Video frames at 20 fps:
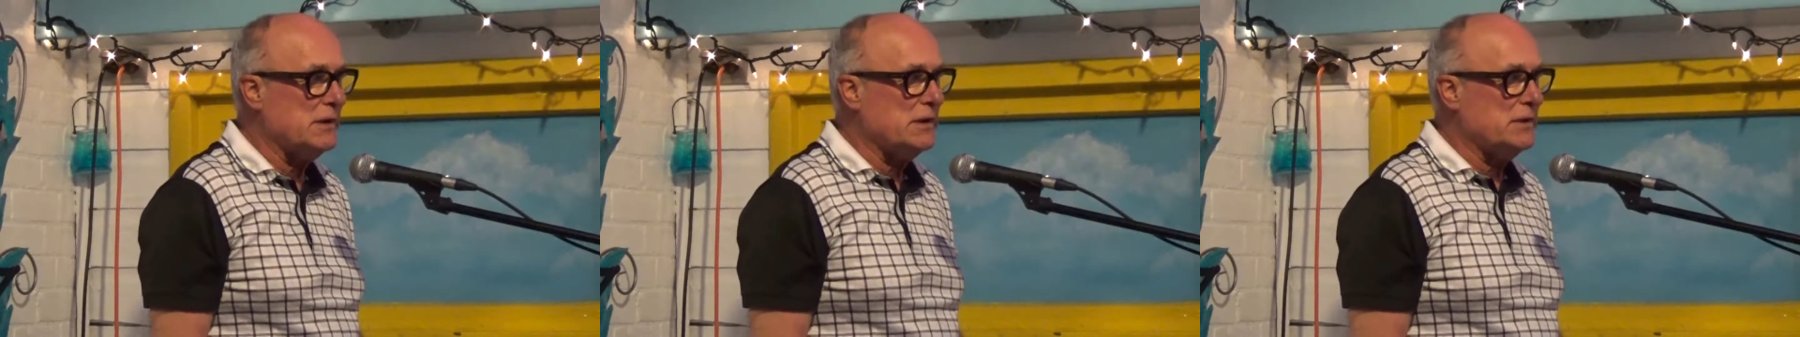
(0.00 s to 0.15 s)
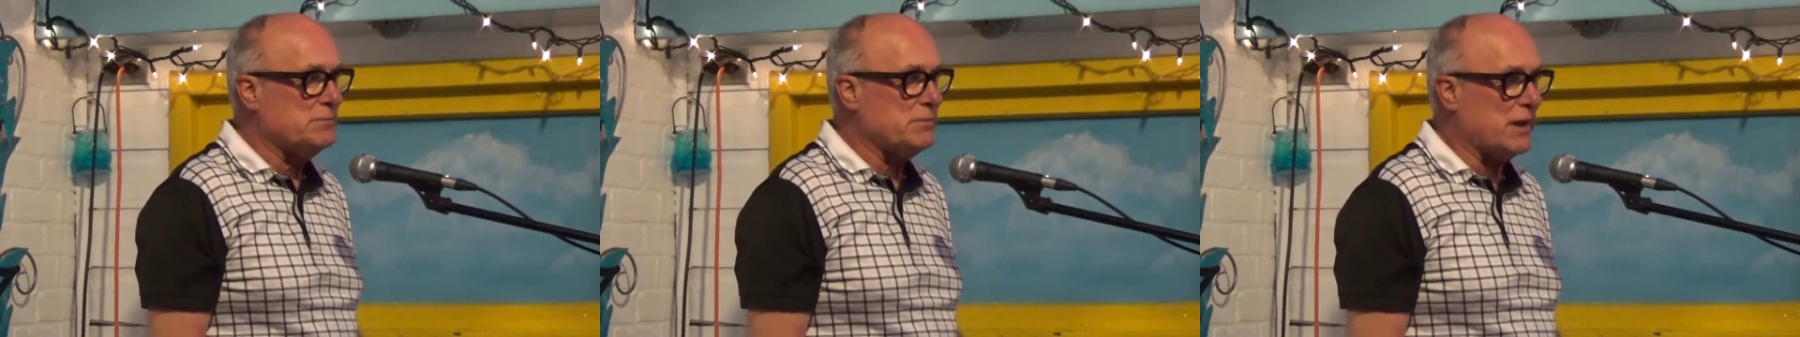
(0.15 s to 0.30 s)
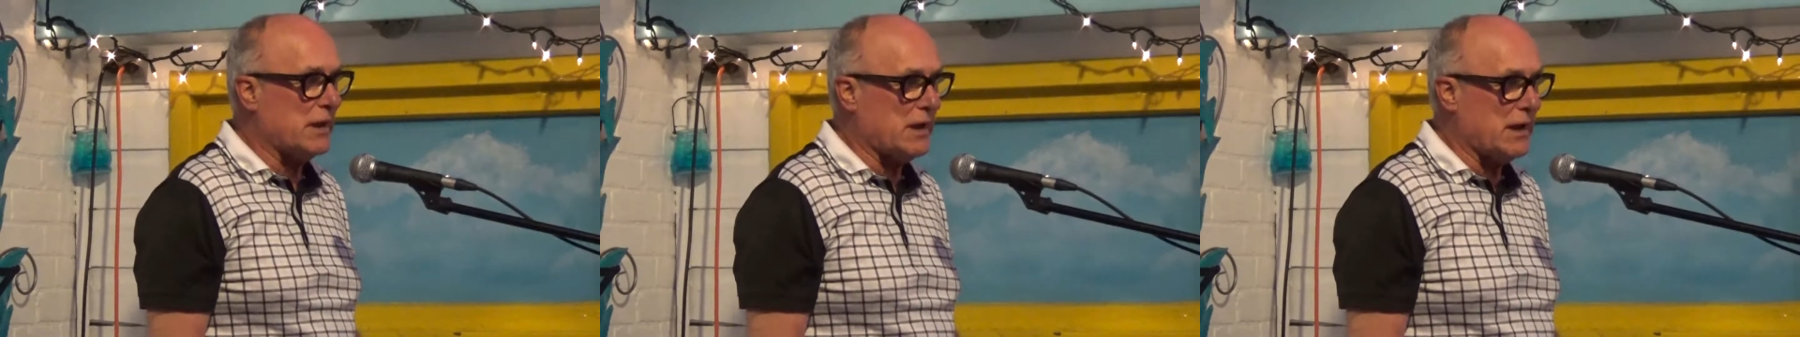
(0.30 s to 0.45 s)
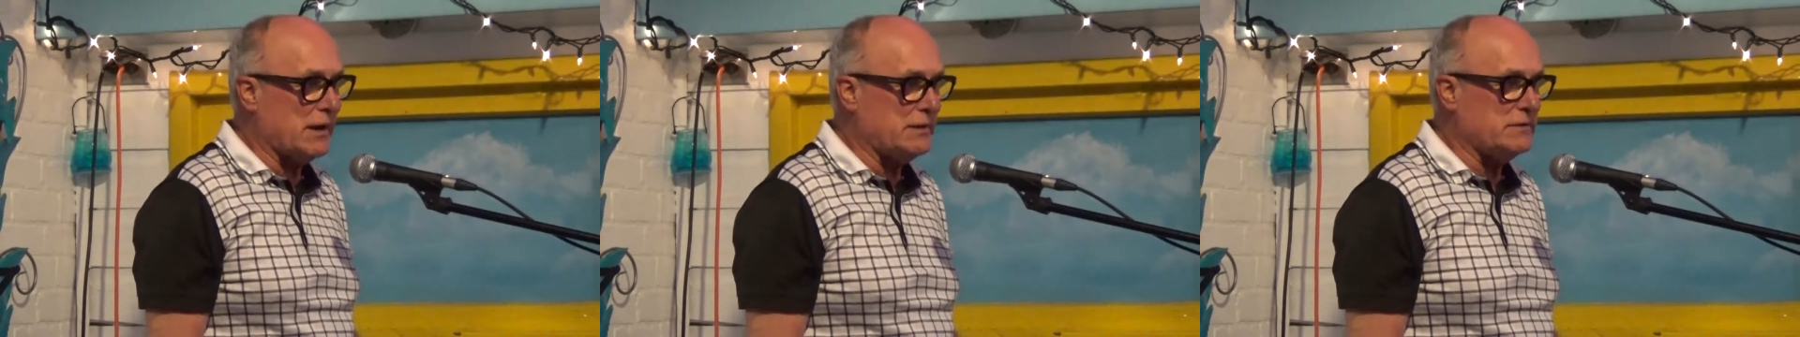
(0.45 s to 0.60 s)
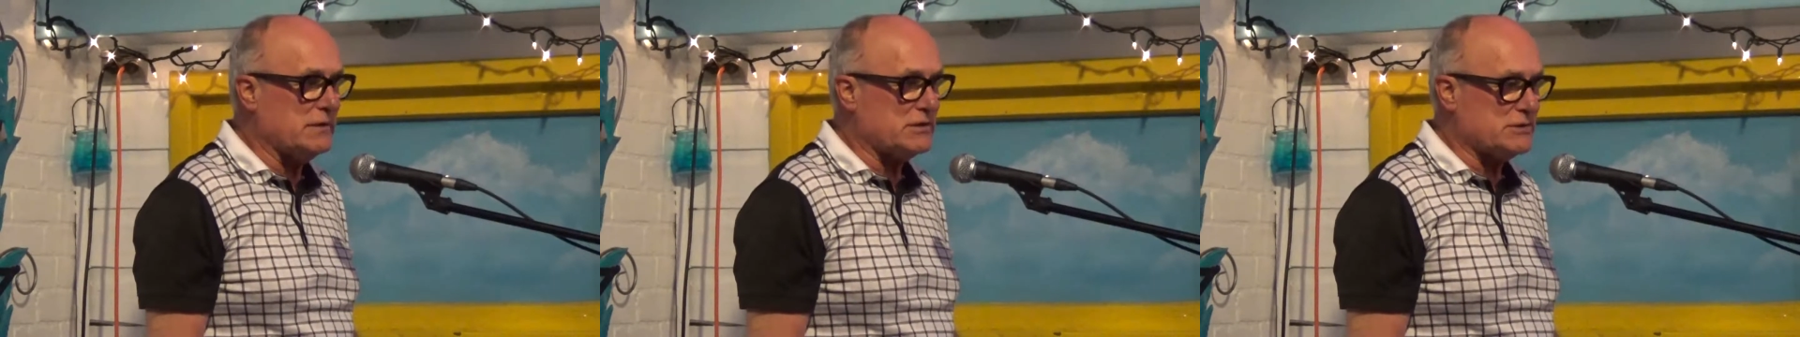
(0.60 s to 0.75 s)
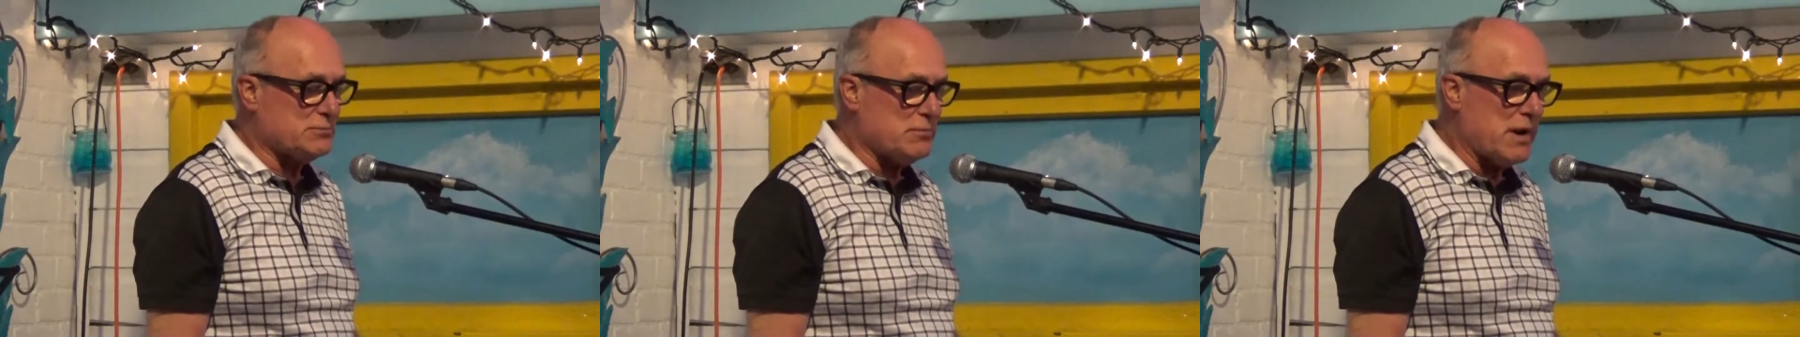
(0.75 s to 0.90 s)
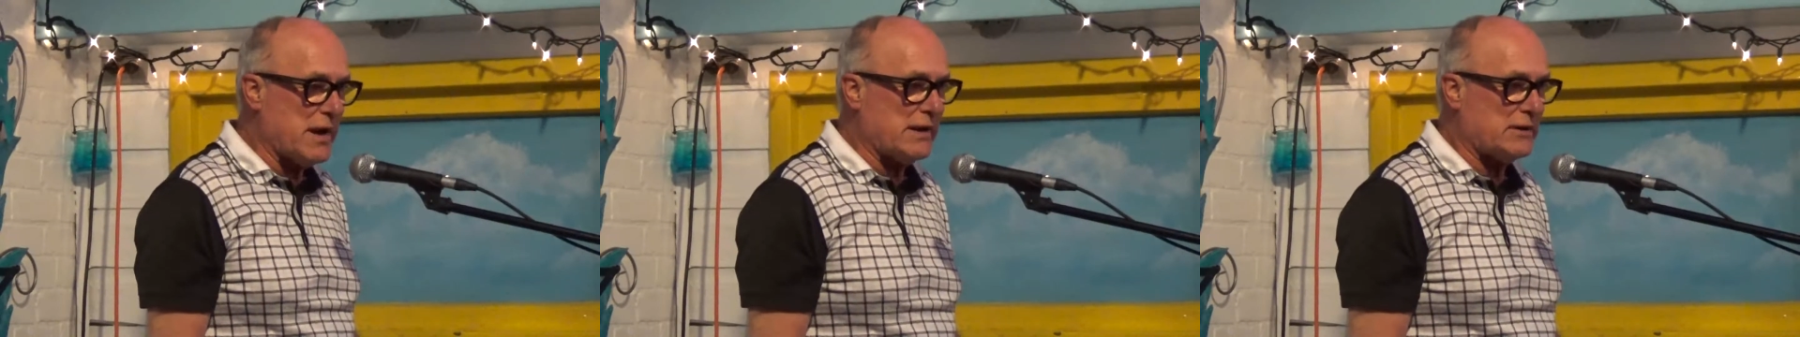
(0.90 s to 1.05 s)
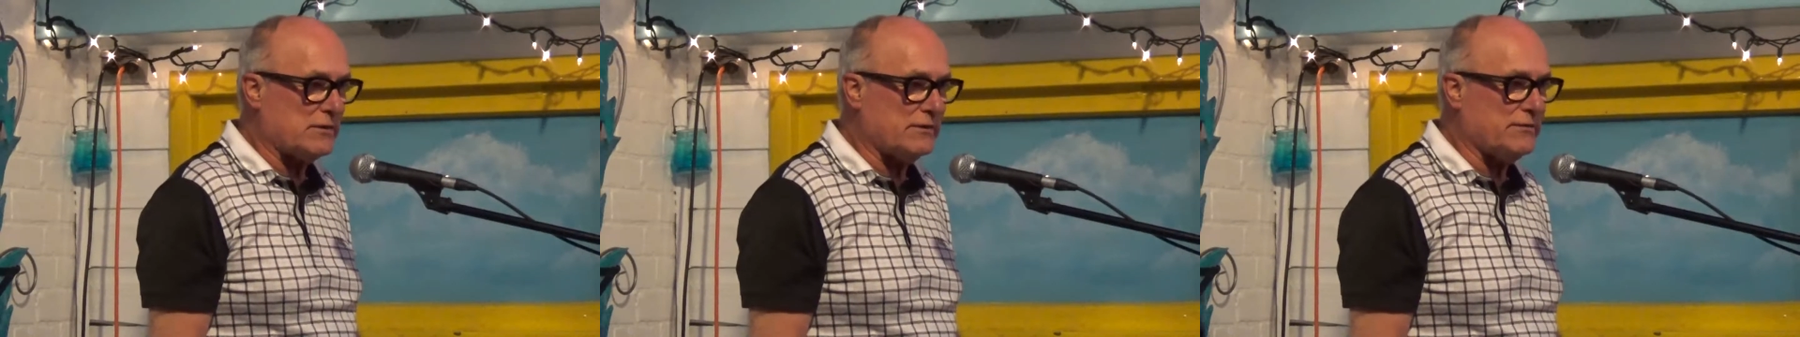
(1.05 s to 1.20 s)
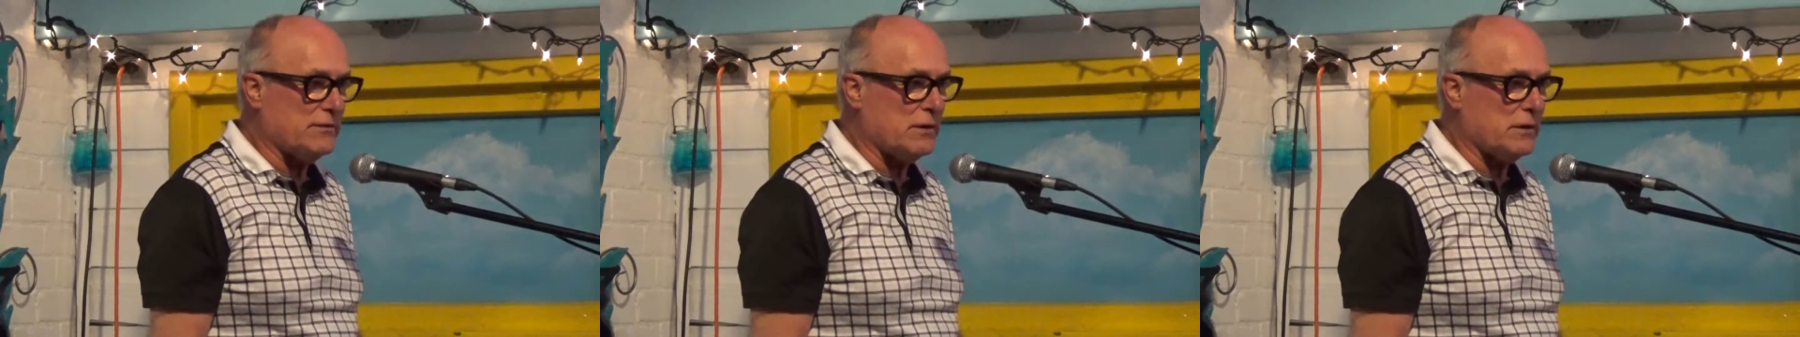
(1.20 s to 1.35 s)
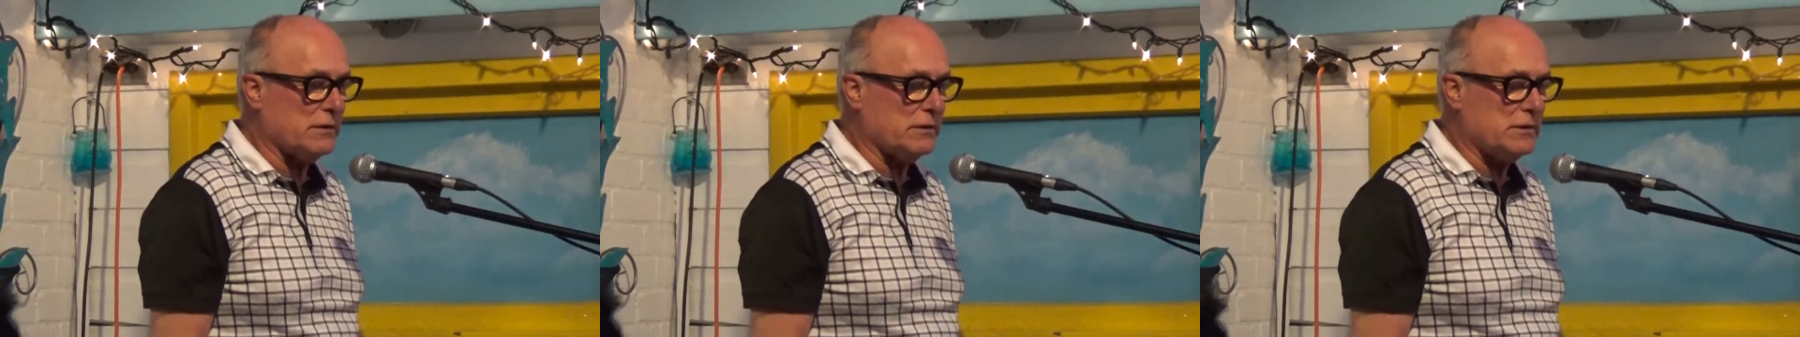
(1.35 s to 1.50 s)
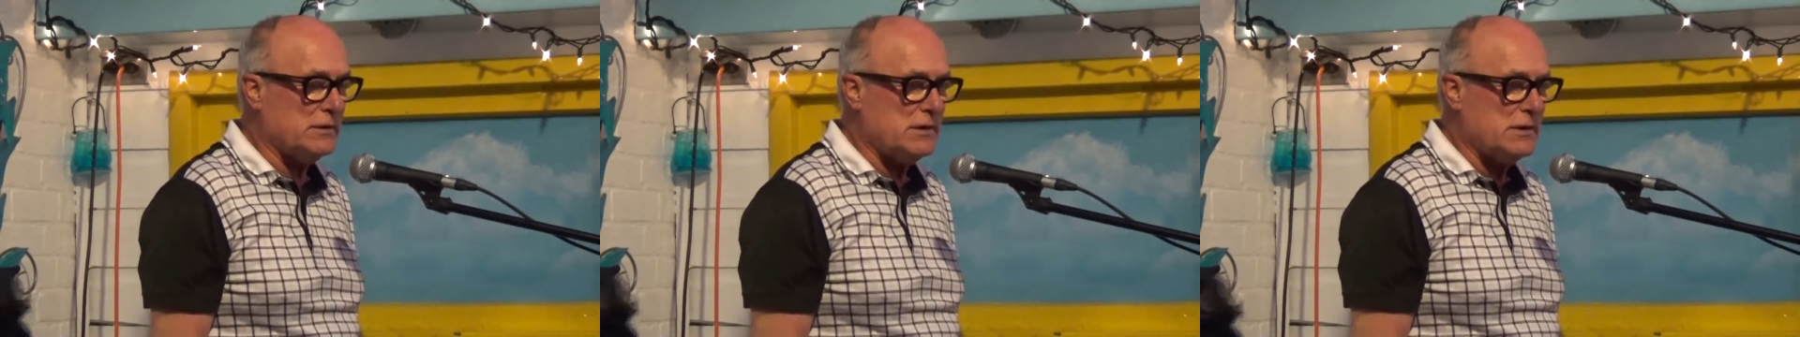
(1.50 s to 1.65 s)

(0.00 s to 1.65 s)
behind this microphone.